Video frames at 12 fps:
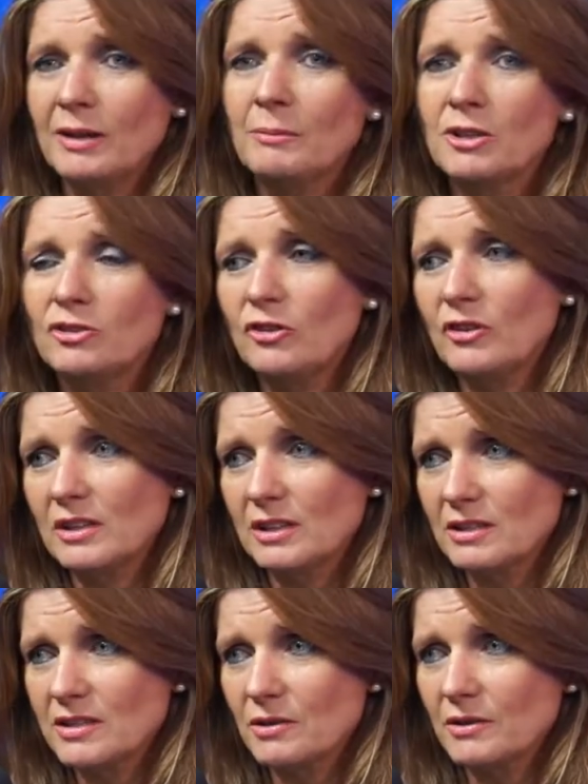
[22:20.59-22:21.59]
And I'm not just
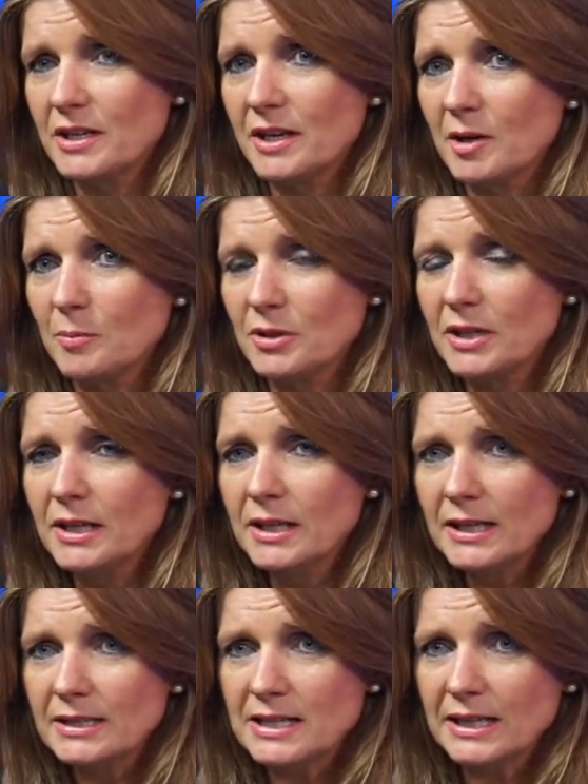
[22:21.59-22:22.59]
saying it because they're on the air, but
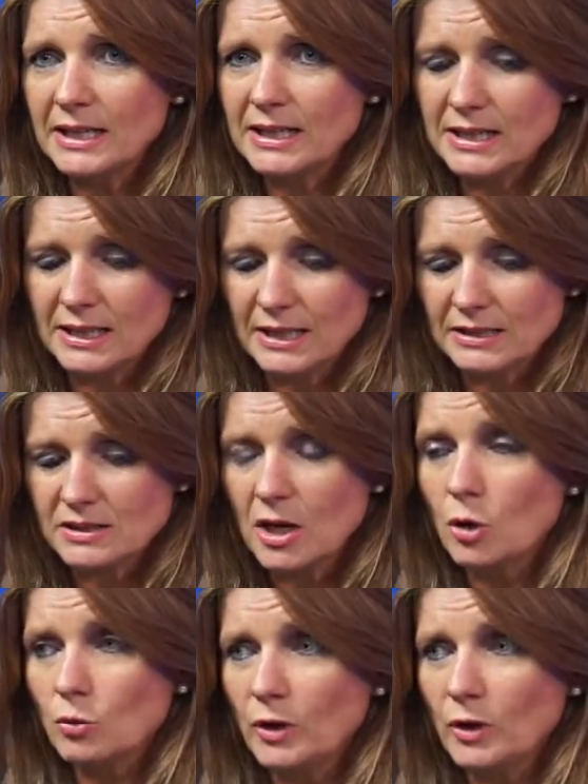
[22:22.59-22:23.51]
it's like anything else.